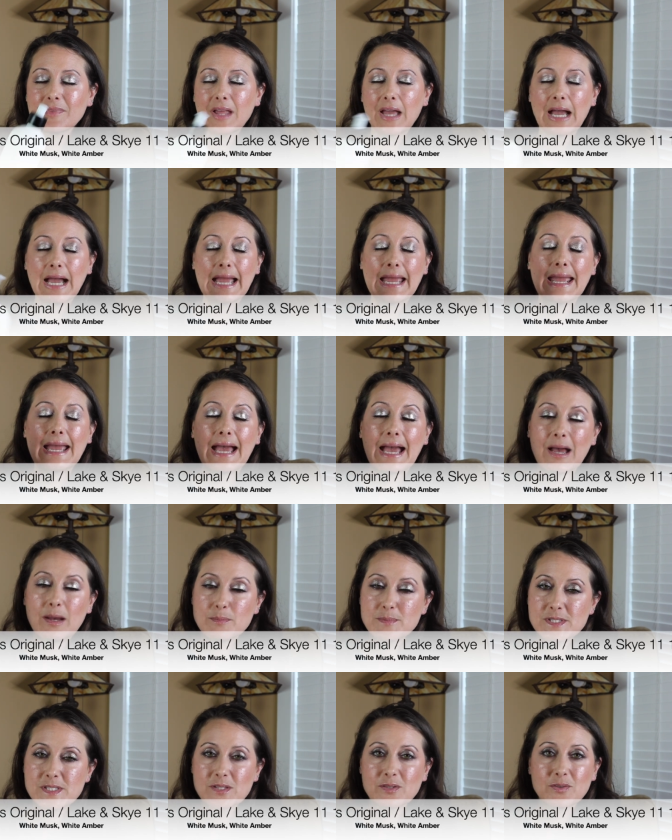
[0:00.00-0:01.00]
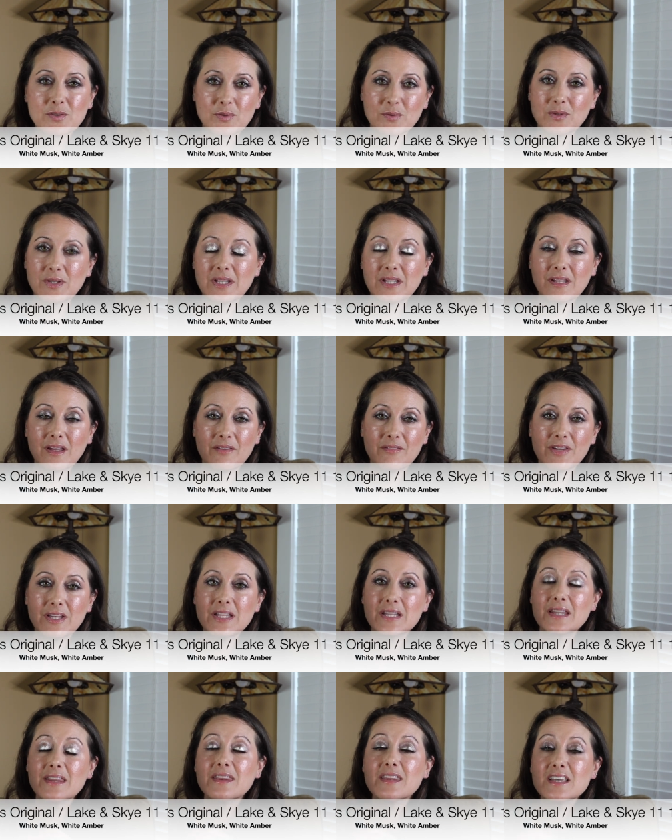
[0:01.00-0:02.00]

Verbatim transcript: I absolutely love it.